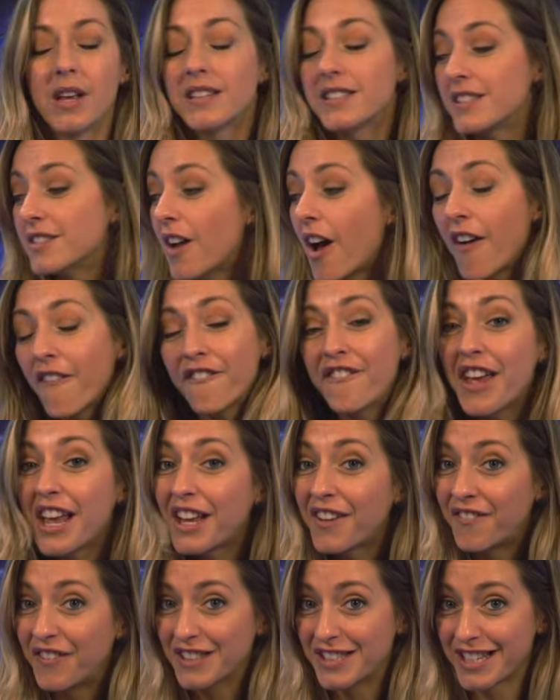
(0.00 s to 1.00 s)
It's not
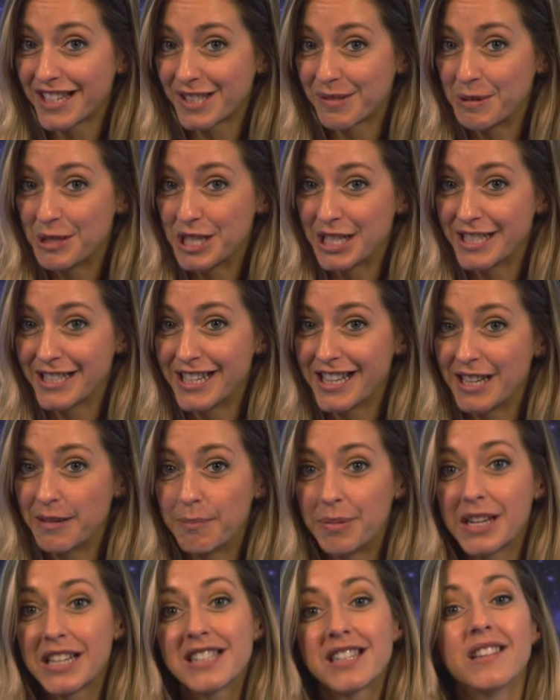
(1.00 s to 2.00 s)
fake physics we just did,
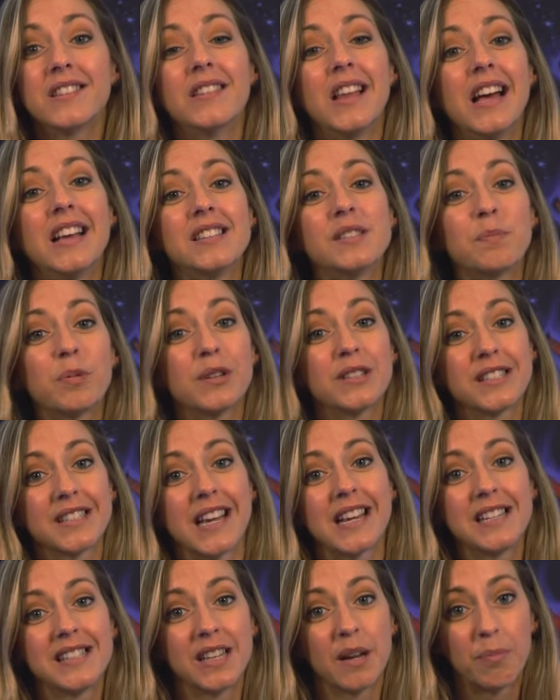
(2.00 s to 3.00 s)
but it's a less
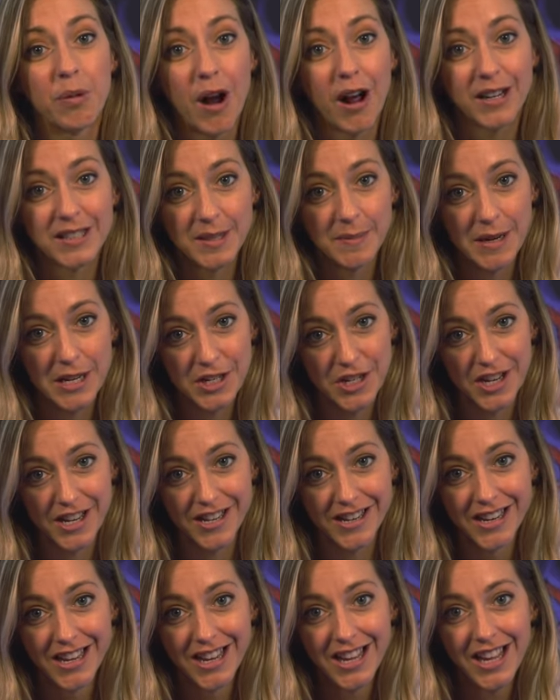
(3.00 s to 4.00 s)
precise
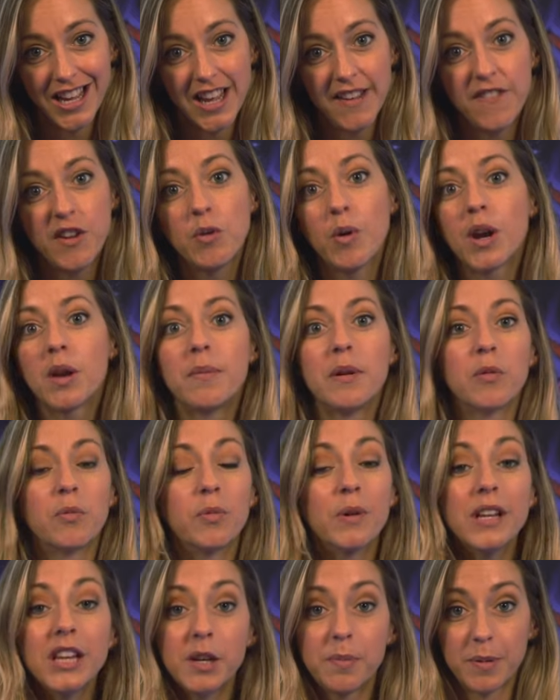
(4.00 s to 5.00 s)
approximation. If you want to be
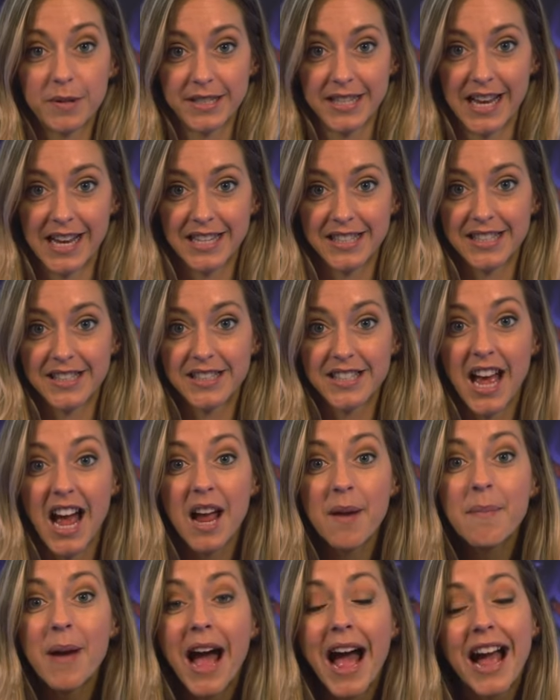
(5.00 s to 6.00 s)
really precise,
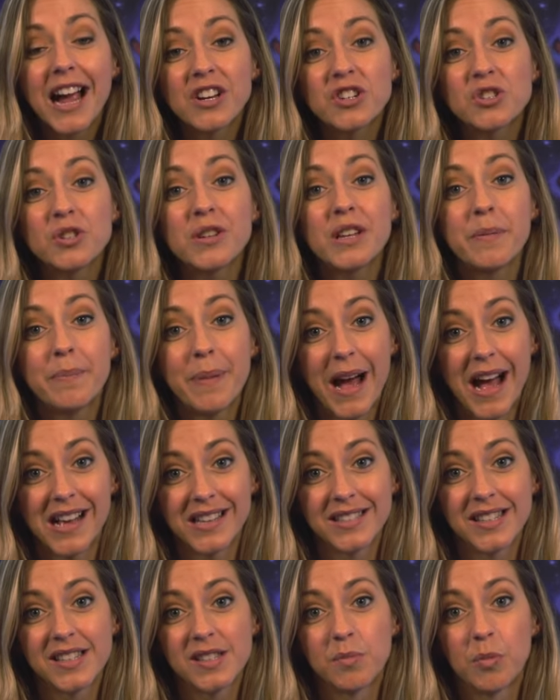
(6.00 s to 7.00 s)
time actually
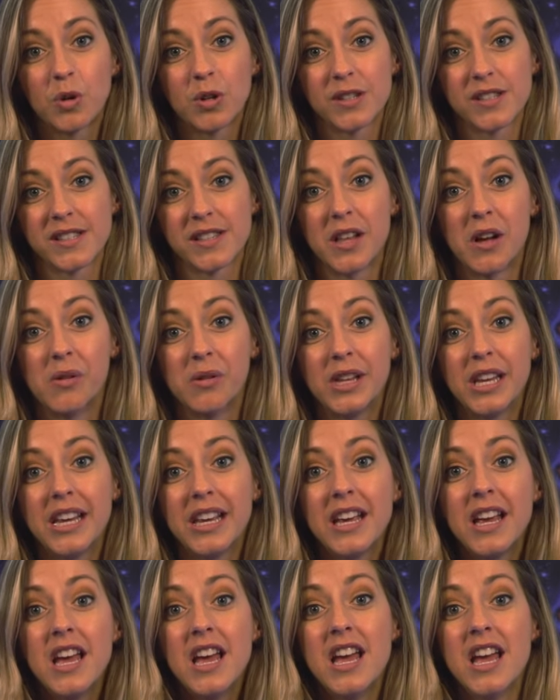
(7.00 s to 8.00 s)
passes more
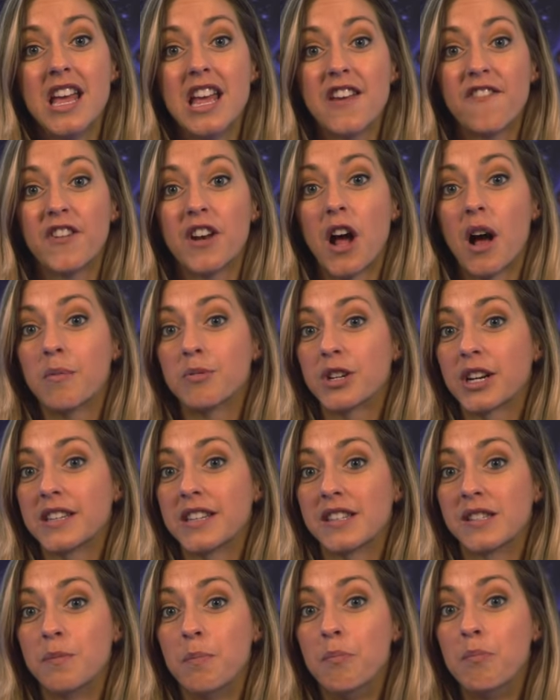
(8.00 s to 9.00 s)
slowly if an object
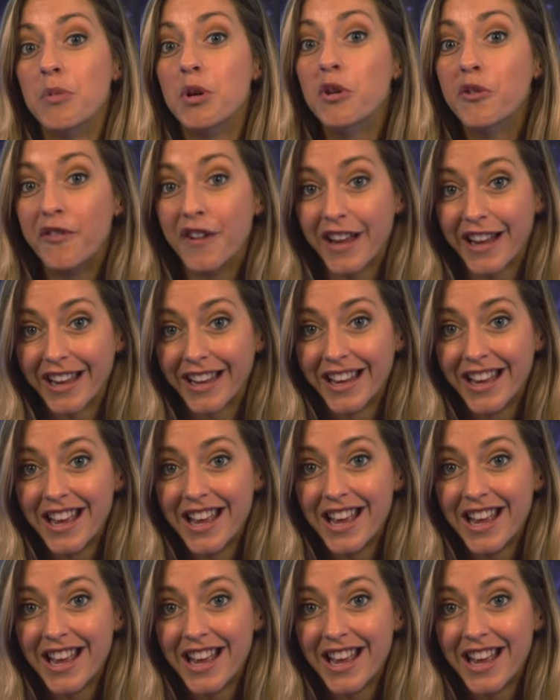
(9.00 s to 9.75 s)
is moving,